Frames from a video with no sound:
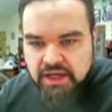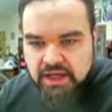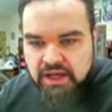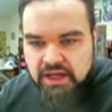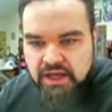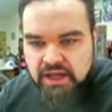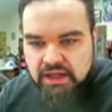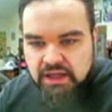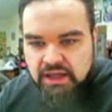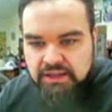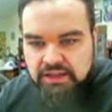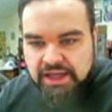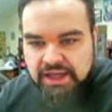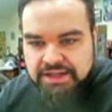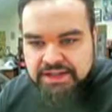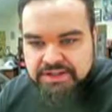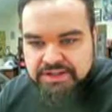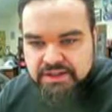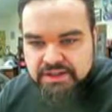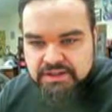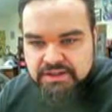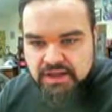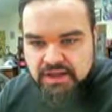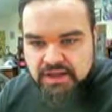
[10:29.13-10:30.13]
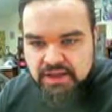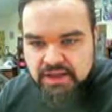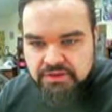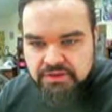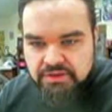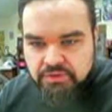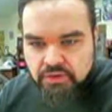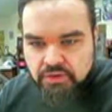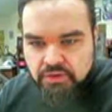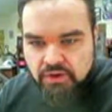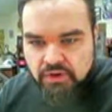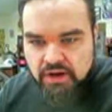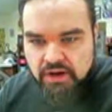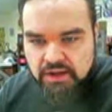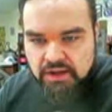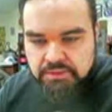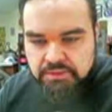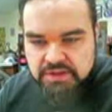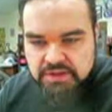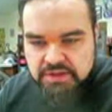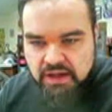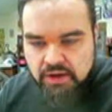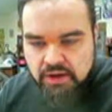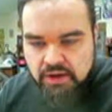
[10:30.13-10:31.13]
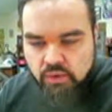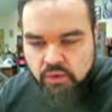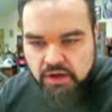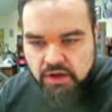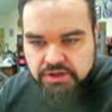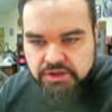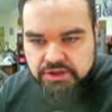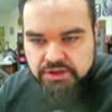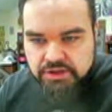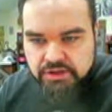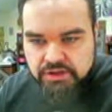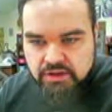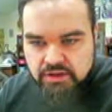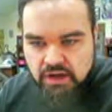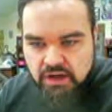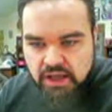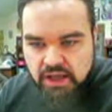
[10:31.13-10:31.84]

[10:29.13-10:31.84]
Lastly is the guy in the foreground named Skywatcher,